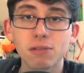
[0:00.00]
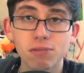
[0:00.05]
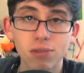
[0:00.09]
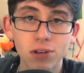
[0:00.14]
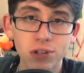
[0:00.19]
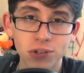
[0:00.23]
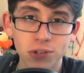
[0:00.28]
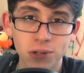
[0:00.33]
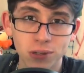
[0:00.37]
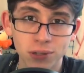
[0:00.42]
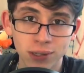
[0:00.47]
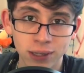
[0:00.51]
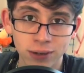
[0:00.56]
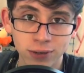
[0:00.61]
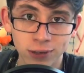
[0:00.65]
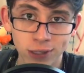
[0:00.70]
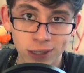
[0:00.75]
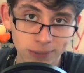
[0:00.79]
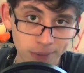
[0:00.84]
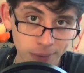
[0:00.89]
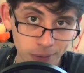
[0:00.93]
original
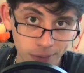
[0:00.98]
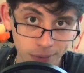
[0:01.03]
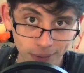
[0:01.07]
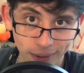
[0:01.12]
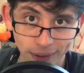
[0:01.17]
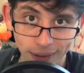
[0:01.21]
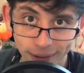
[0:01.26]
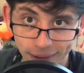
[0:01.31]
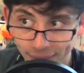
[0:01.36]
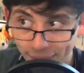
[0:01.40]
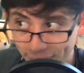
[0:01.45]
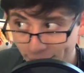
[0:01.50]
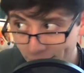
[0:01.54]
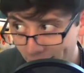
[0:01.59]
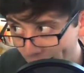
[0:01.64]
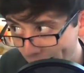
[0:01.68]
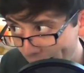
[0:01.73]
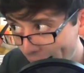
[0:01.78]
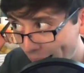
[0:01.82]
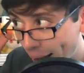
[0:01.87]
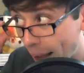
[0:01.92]
lyrics, but we'll get to
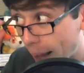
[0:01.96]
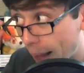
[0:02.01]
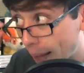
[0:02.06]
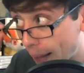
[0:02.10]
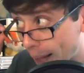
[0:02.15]
that